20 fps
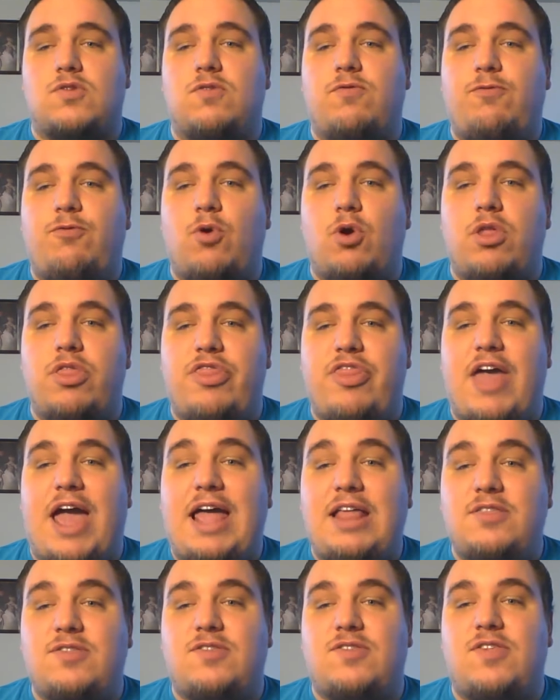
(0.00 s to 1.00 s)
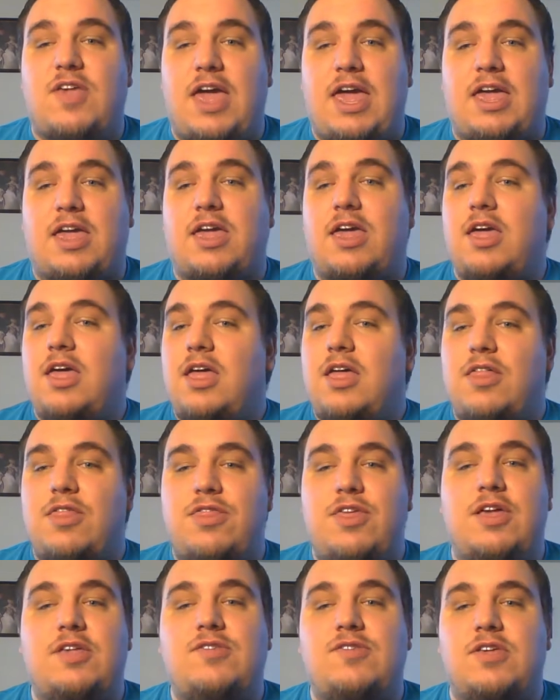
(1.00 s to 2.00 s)
For that sake,
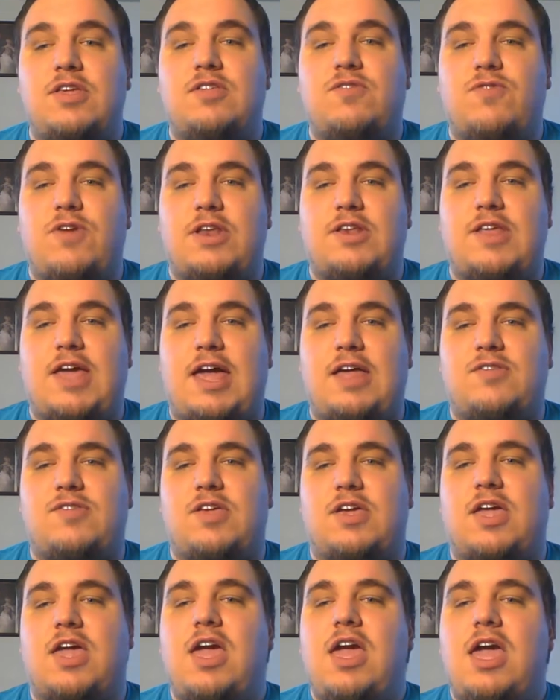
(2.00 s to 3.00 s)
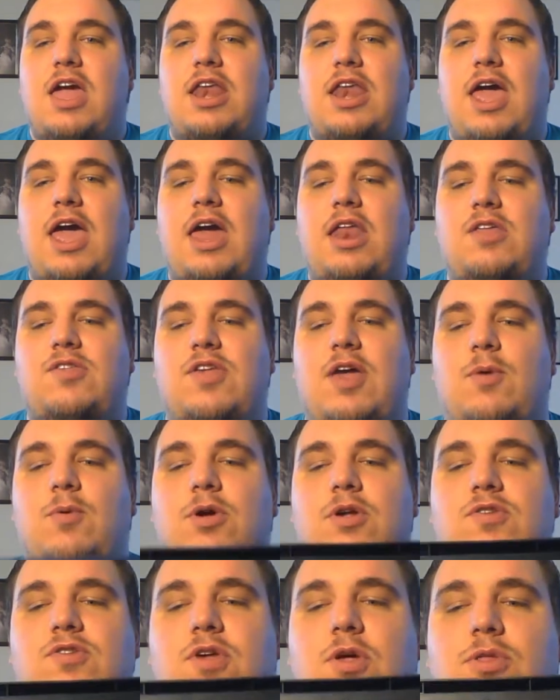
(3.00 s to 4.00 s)
this is fantastic. Now how does that
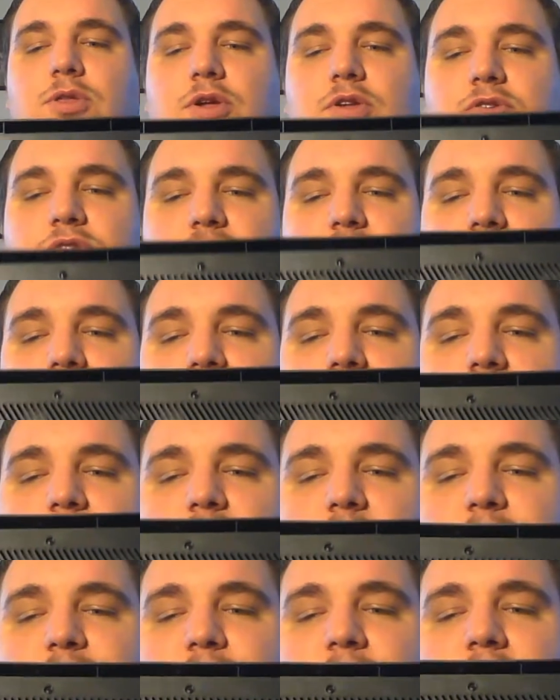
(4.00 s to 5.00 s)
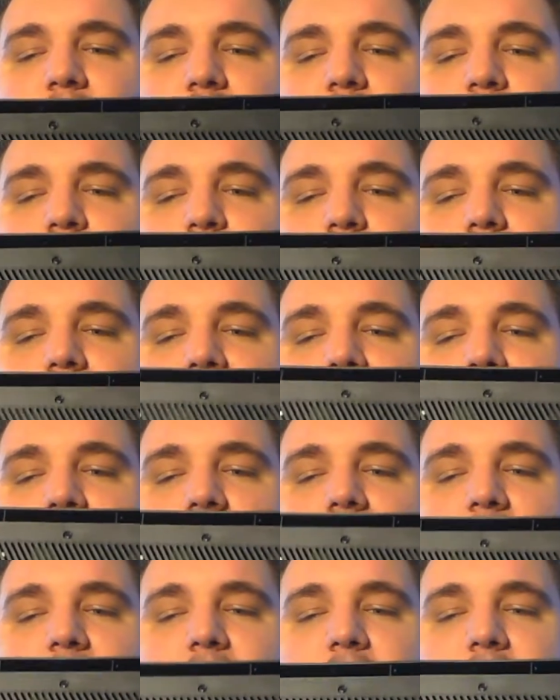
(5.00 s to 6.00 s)
work? So there's the fans will pull air
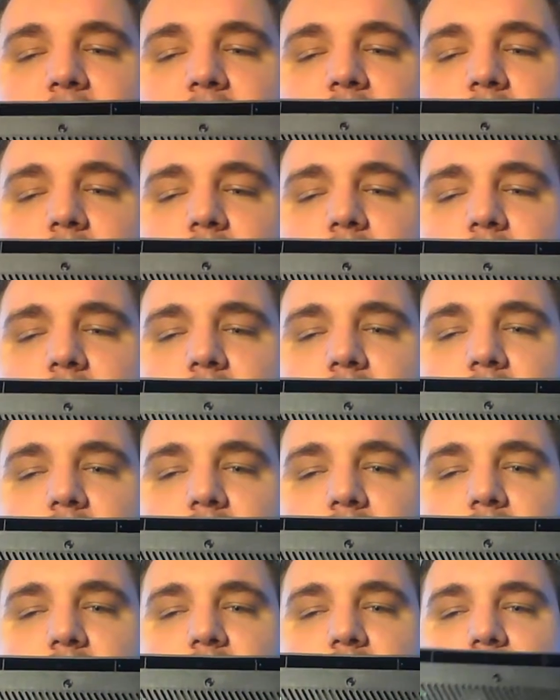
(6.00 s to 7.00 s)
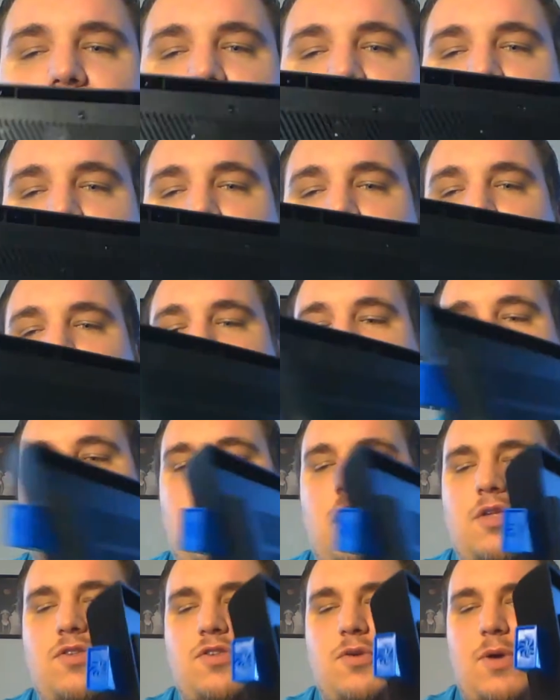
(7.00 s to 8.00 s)
out of here, but it
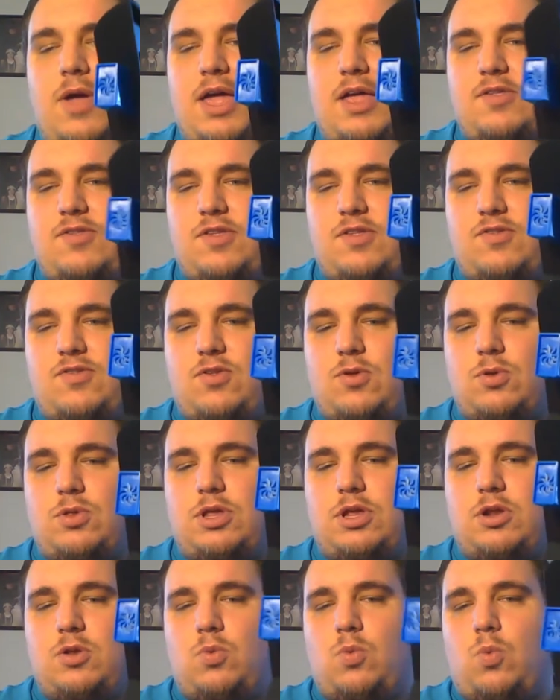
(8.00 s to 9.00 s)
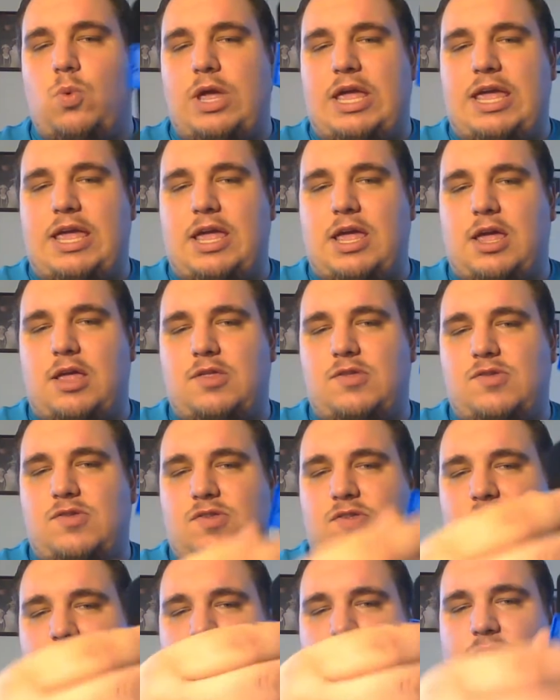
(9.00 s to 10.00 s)
also has these 2 little
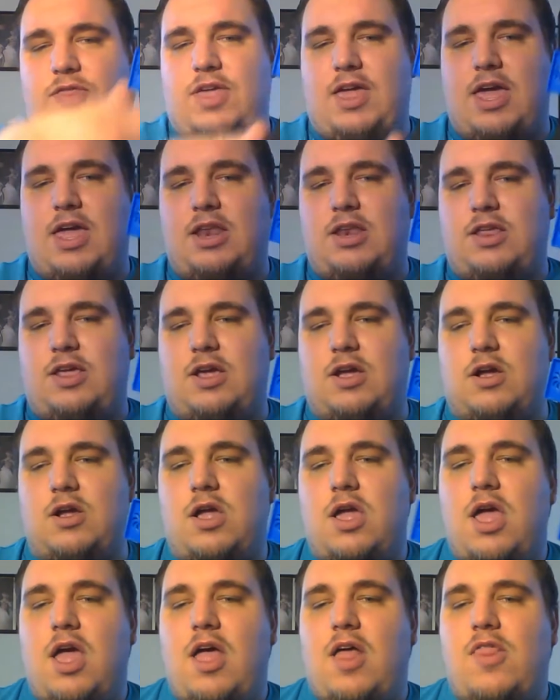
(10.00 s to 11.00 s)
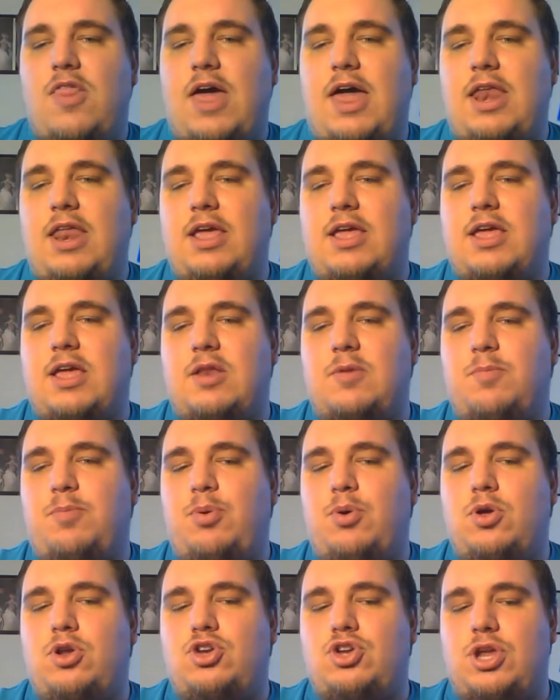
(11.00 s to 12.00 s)
wings on the end here that it can
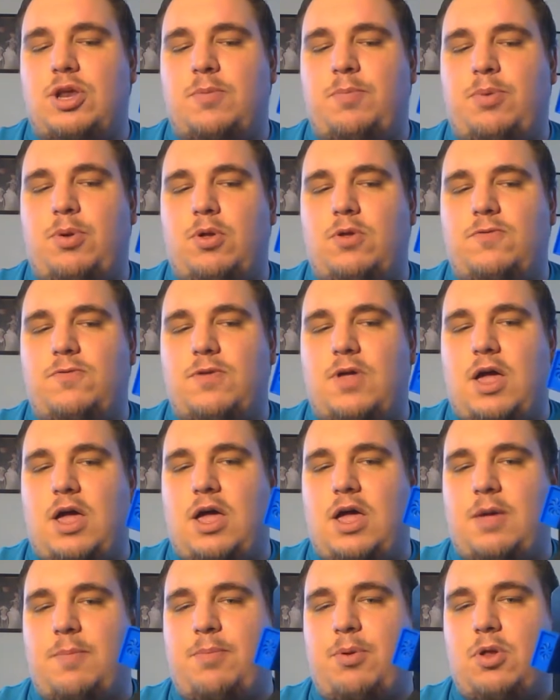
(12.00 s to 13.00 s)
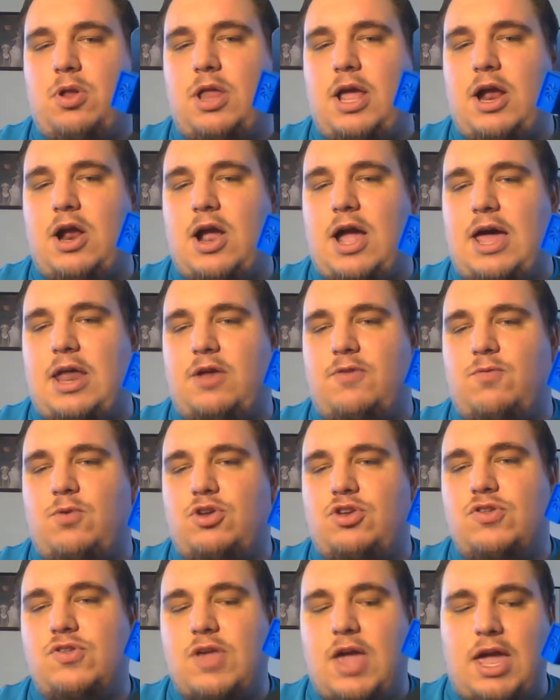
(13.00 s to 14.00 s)
push and pull air out of,
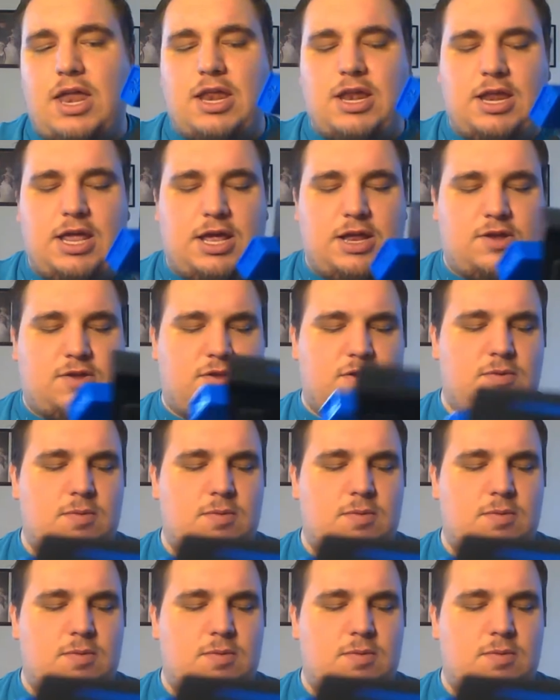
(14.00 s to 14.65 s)
which is kind of neat.